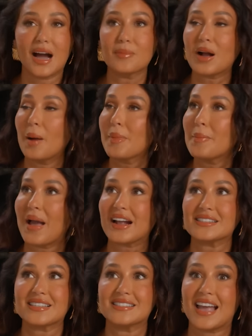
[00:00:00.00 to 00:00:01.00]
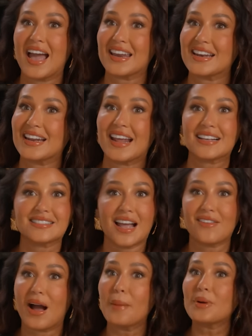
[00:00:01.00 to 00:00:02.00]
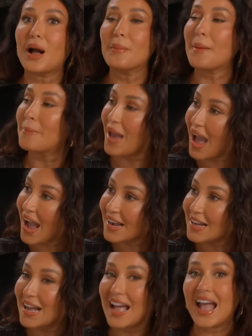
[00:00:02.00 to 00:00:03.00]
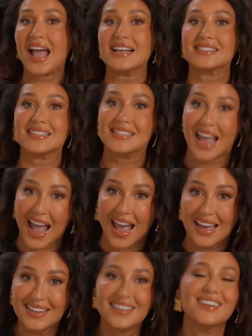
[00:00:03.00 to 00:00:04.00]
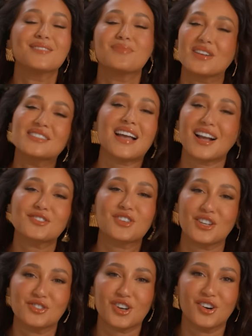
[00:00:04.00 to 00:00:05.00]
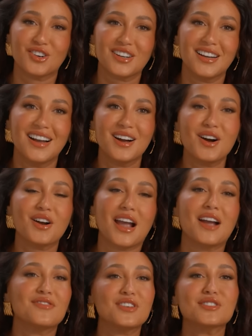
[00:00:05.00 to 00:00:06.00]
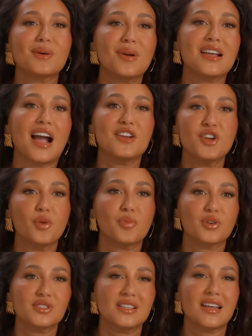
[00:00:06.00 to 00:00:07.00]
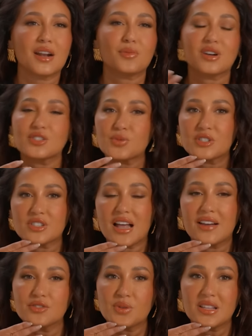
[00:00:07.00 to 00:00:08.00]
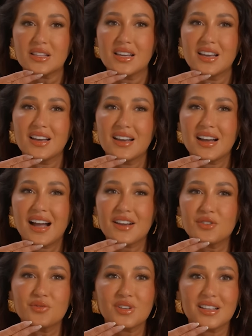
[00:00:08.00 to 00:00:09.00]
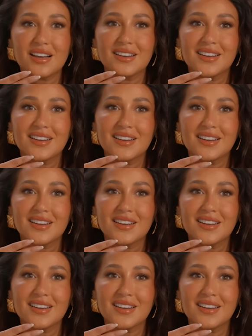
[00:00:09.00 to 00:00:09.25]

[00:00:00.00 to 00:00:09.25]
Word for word: I'm coming back as a dad in the next life. I'm coming back as a dad, but it's actually a joke. Okay, if there's somebody I know personally that I want to switch lives with, I don't.